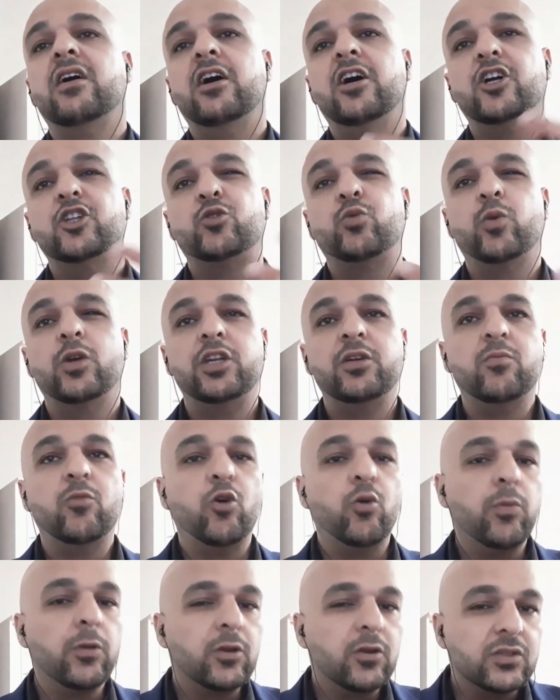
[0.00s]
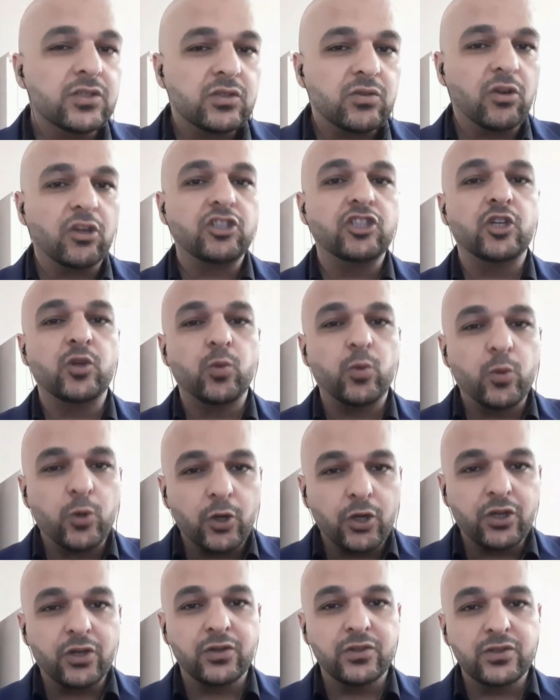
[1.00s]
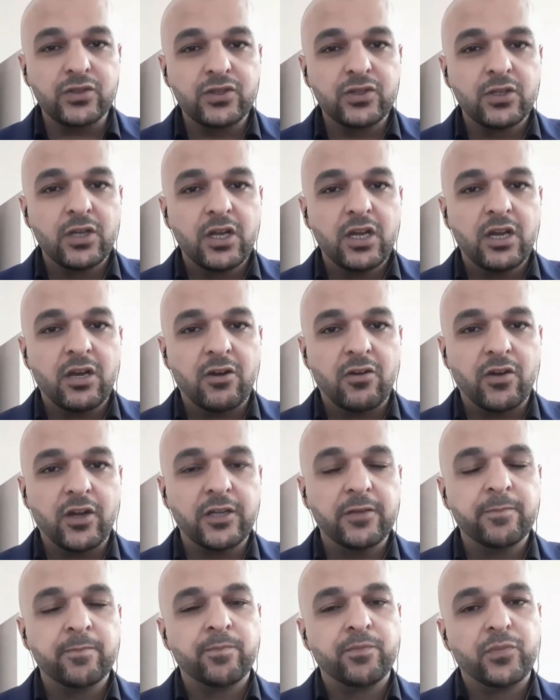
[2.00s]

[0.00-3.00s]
20 mobile construction workers. All right.